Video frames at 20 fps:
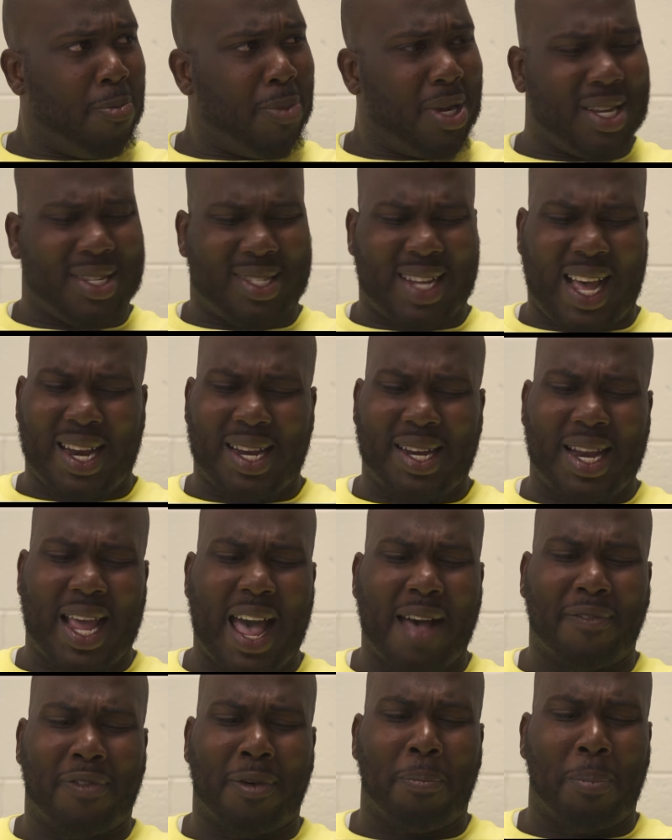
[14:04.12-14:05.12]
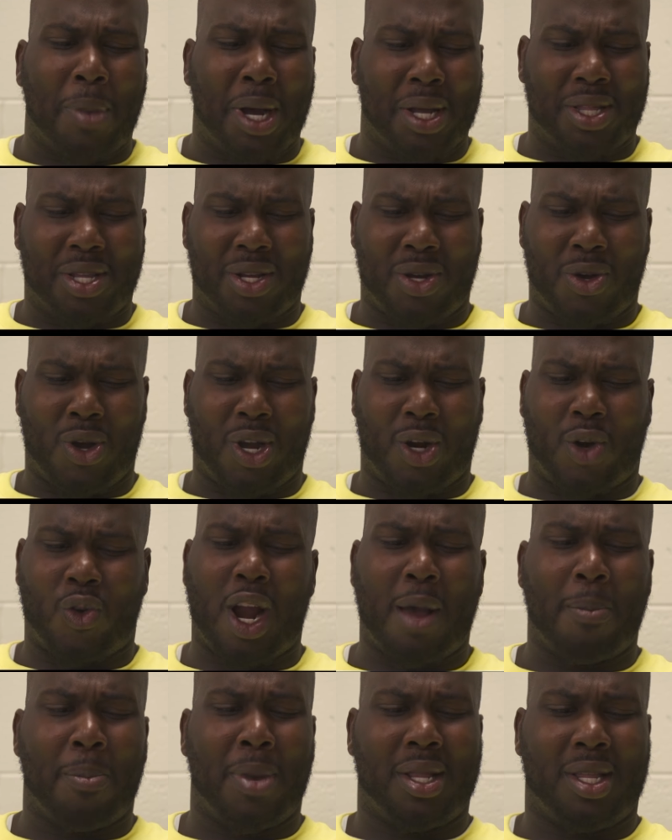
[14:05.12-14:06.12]
Because I didn't have a mother or a
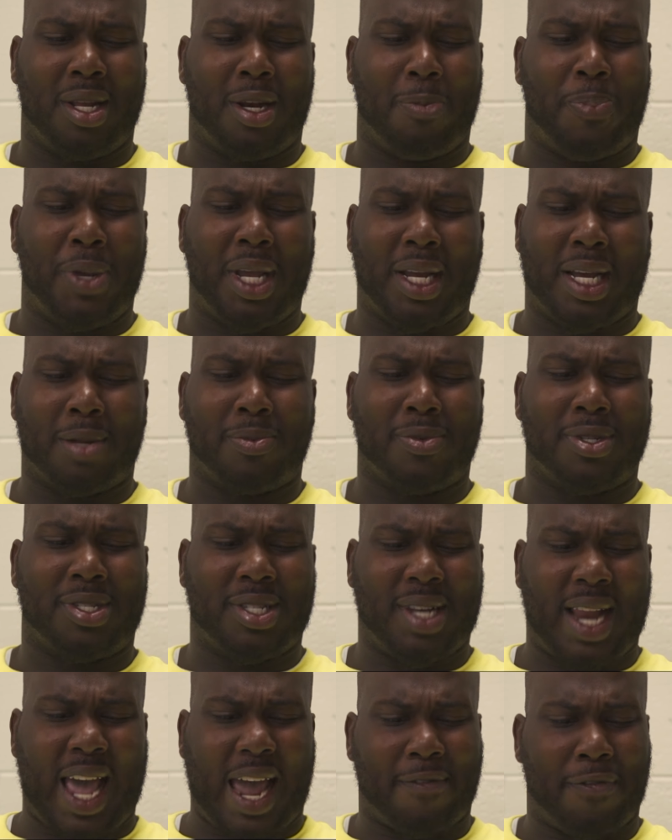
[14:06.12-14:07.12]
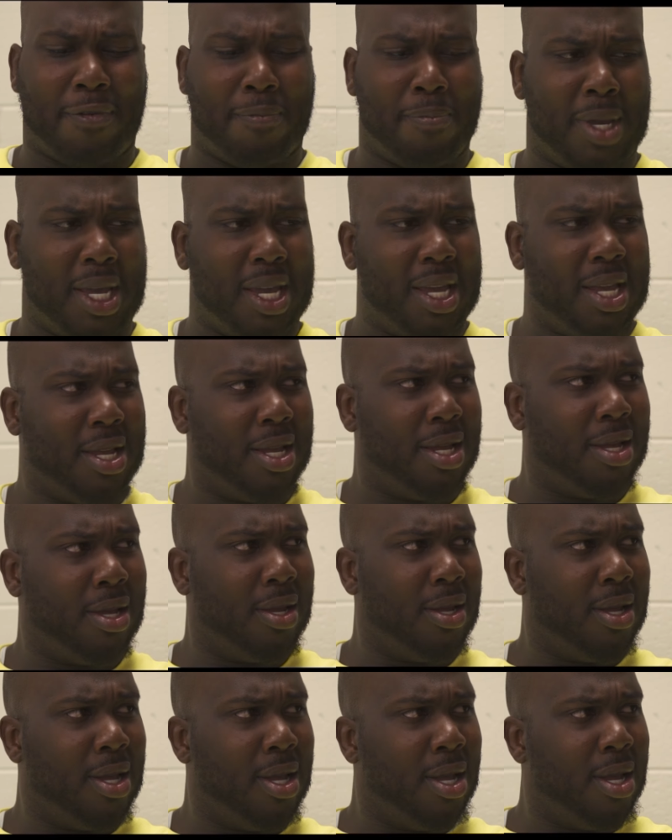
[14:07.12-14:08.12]
grandmother to pick up the slack for me.
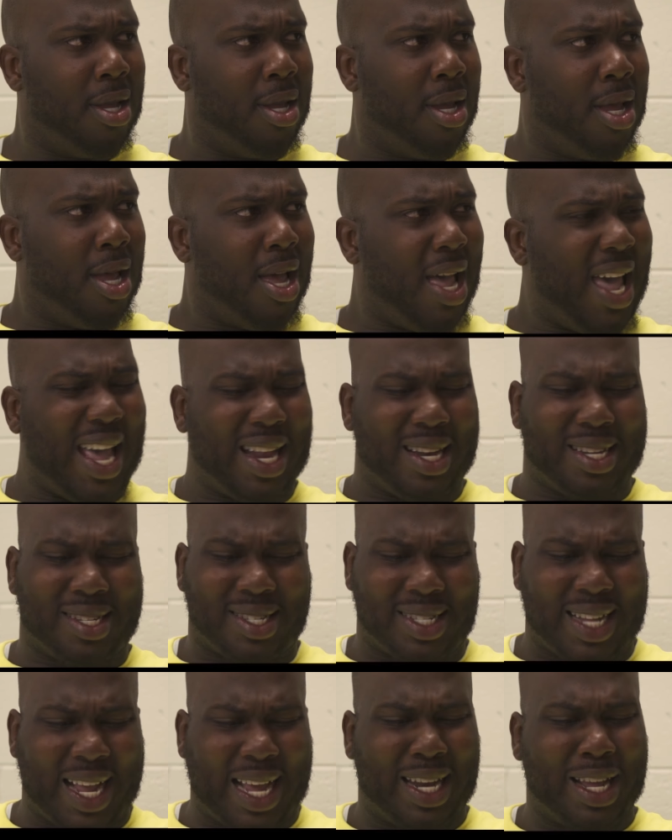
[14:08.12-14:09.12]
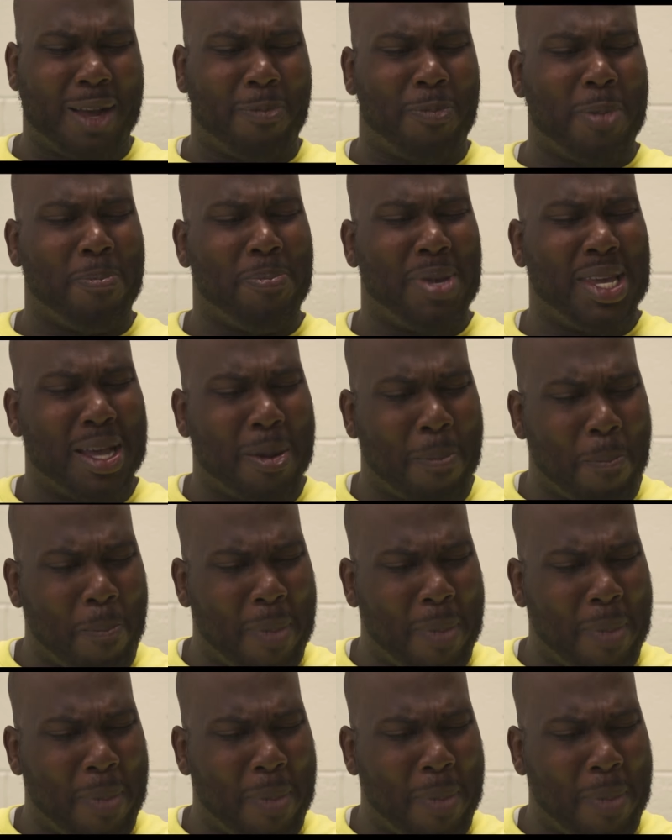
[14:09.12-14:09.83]
I had to stand up and be a